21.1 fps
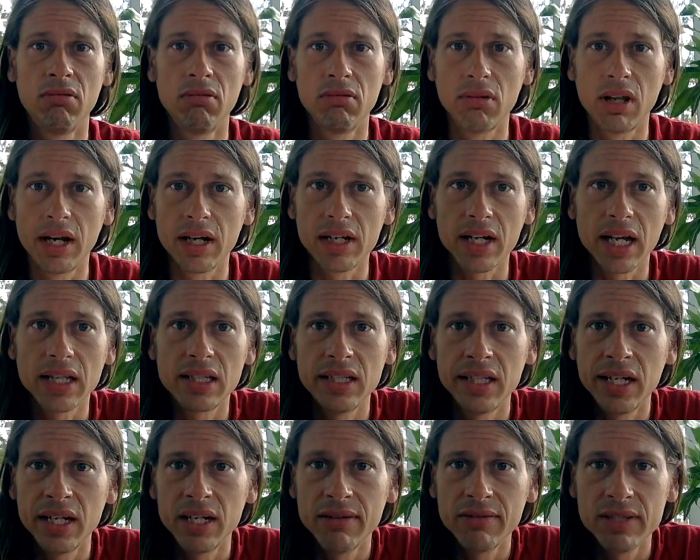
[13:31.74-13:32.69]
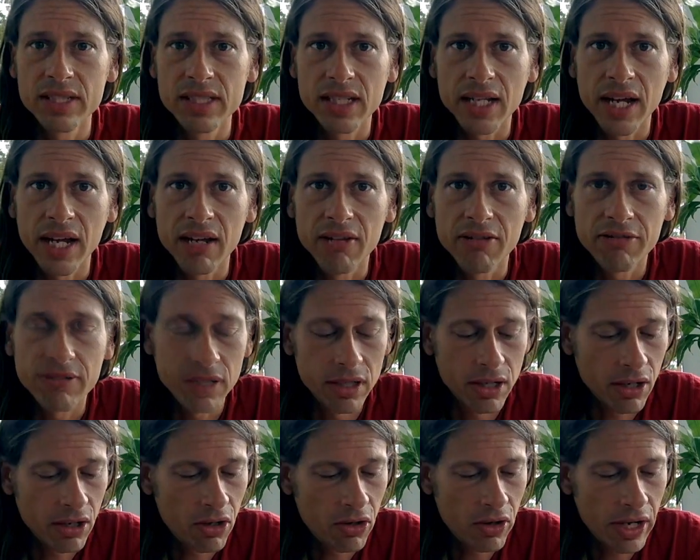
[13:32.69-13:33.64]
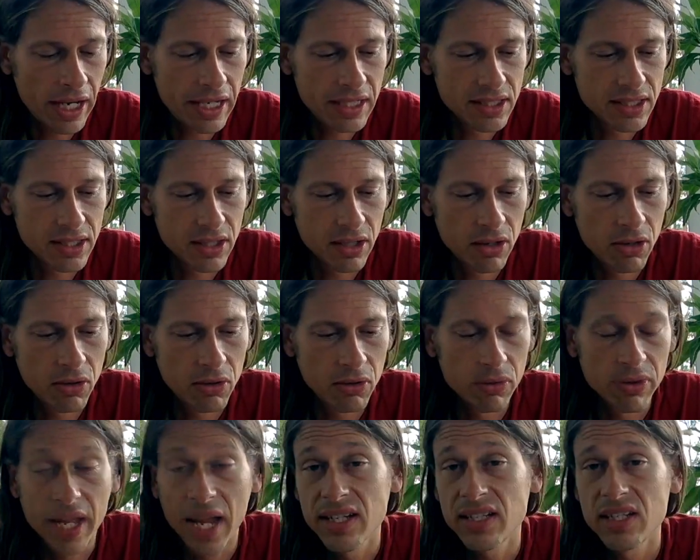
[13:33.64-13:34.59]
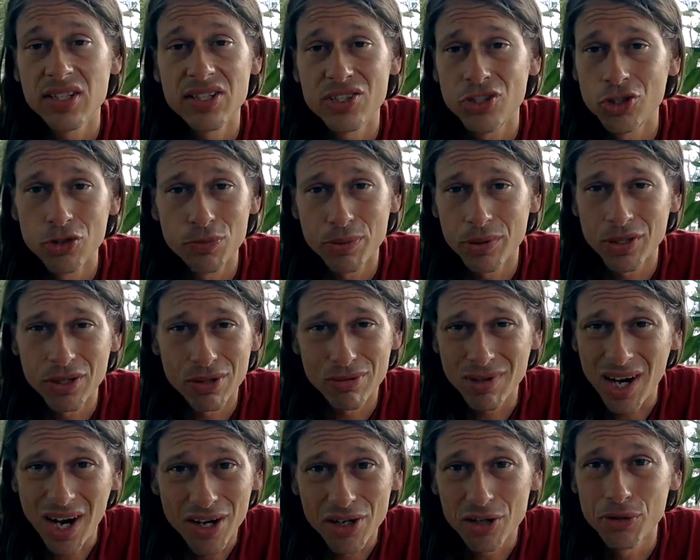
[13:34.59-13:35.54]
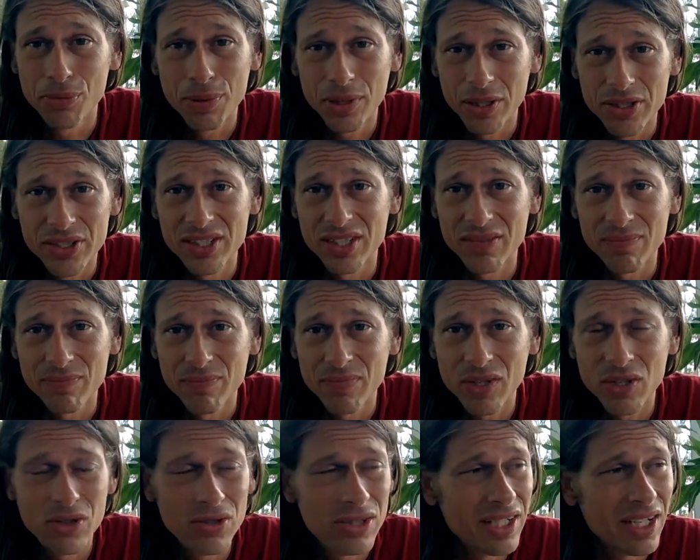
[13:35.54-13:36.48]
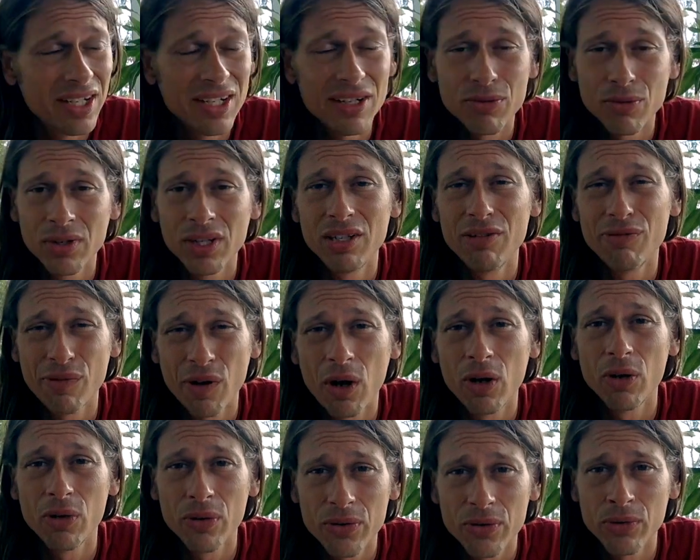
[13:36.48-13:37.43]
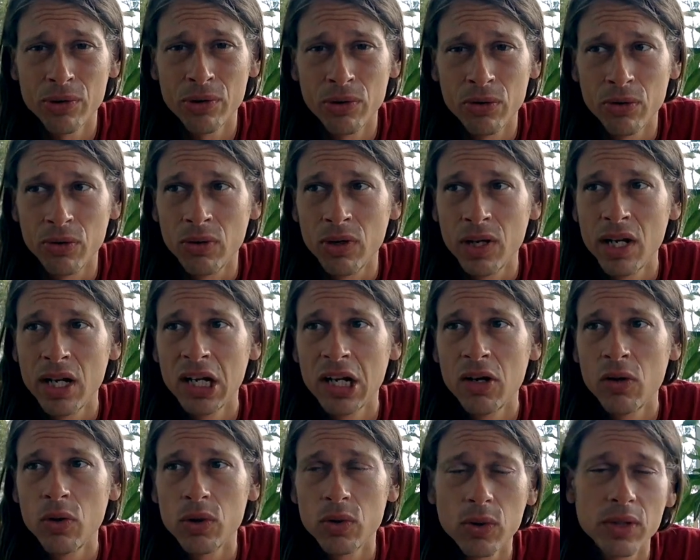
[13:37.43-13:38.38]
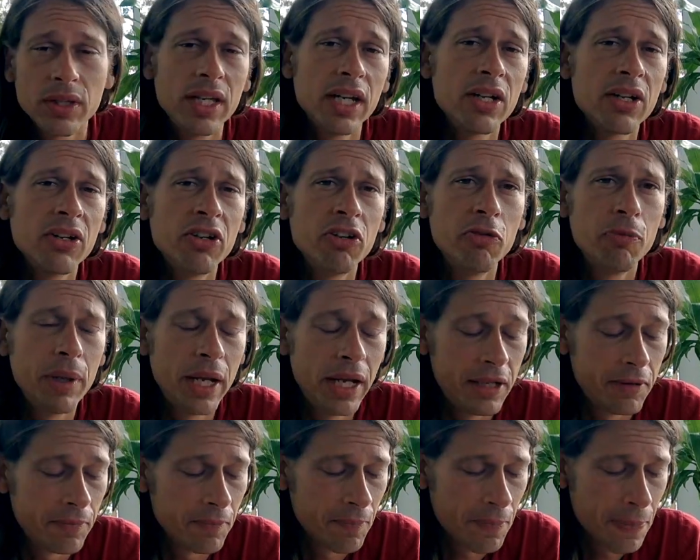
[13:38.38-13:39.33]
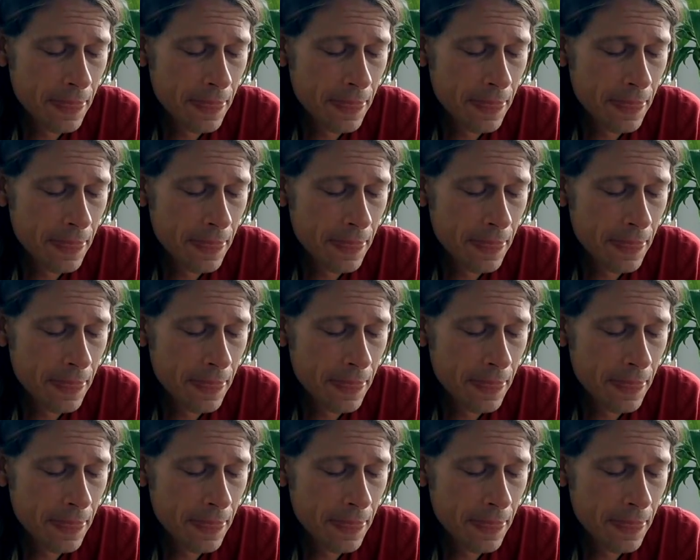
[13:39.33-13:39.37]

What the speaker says: like at the end of his life, you know? And so that's a Jupiter Rahu person who didn't really follow through with what they could have been.